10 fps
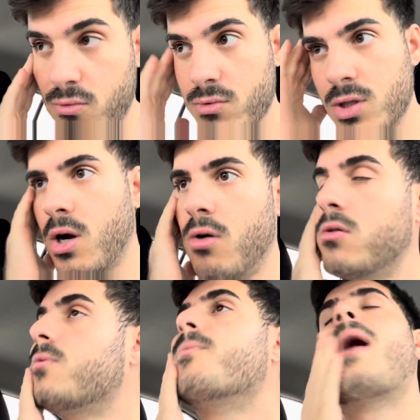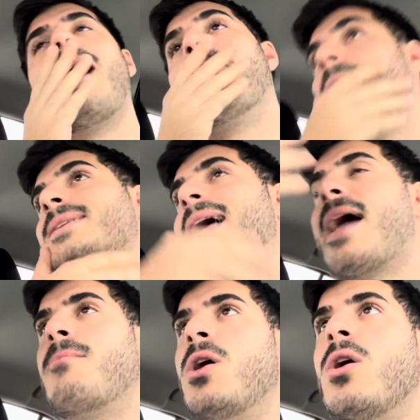you know, what day
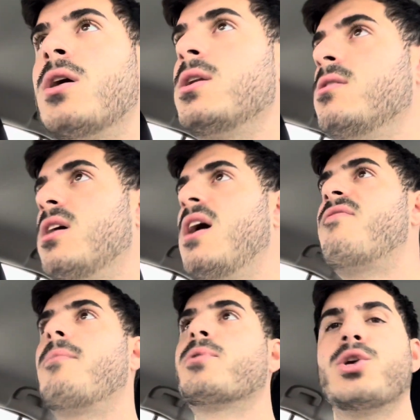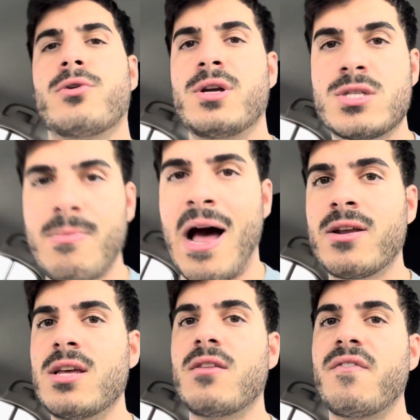I'm on if I'm curious about
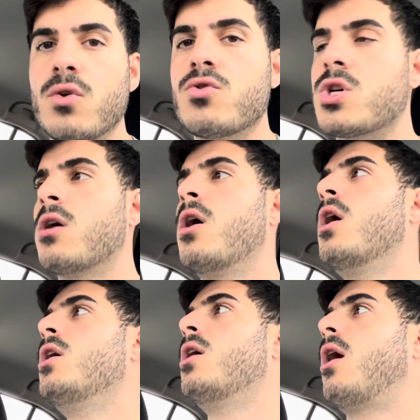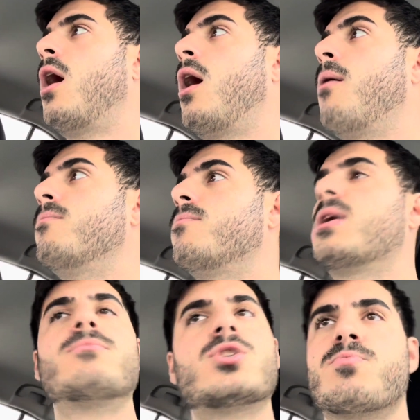it in the future. Um, but
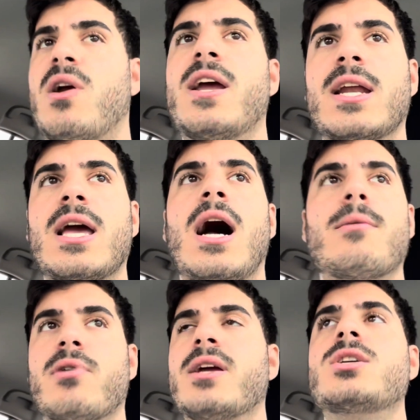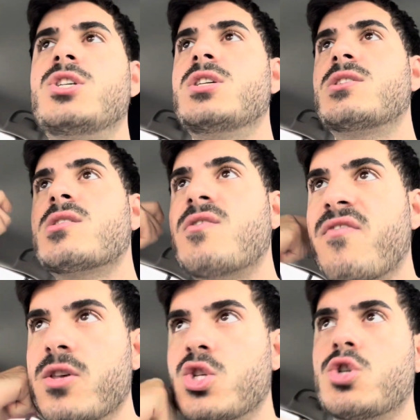I'm just praying to God, praying to Jesus
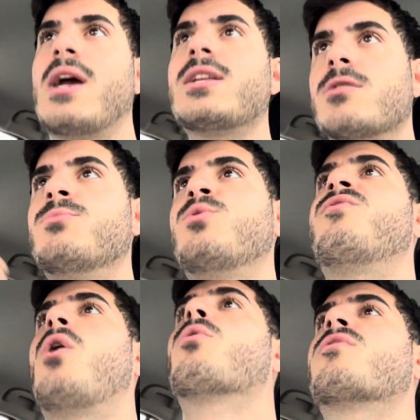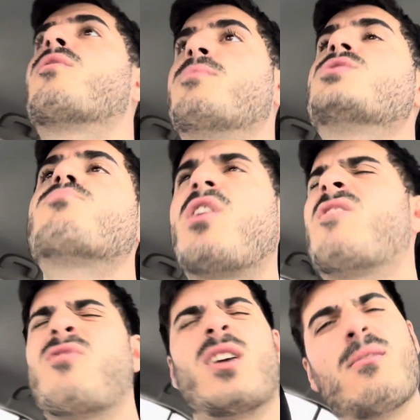for the strength to move forward from this, break
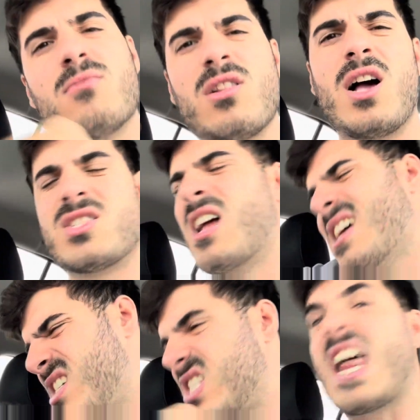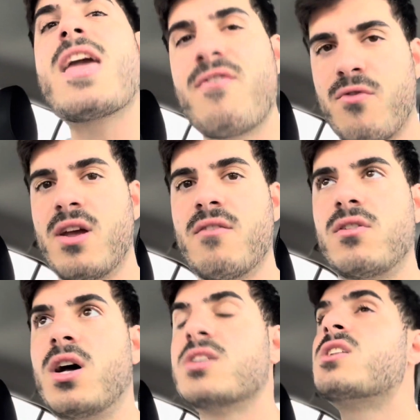free of lust, stay free of
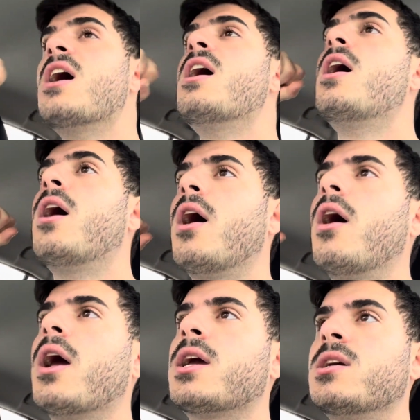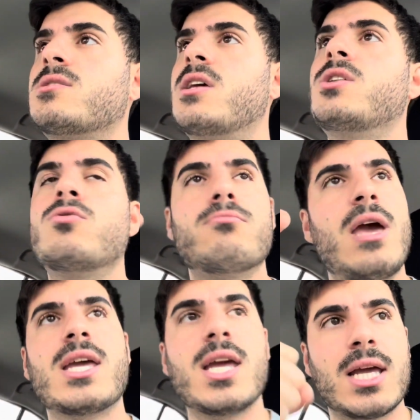lust, and continue
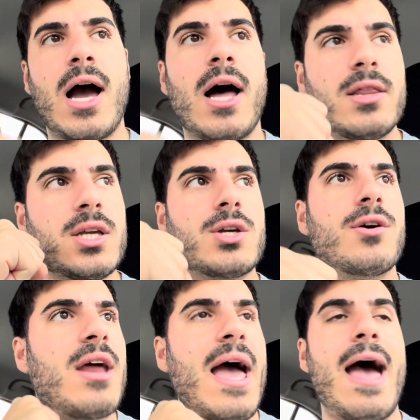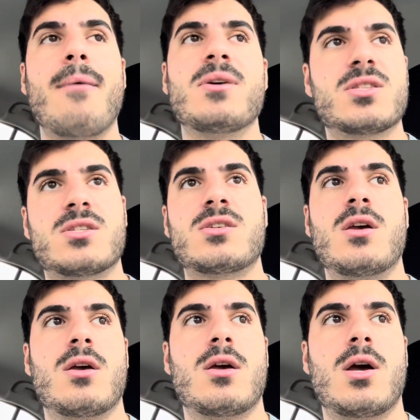making godly good habits,
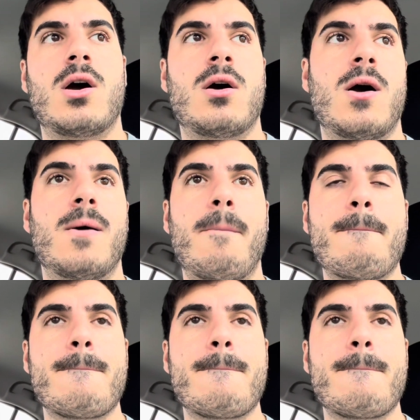um,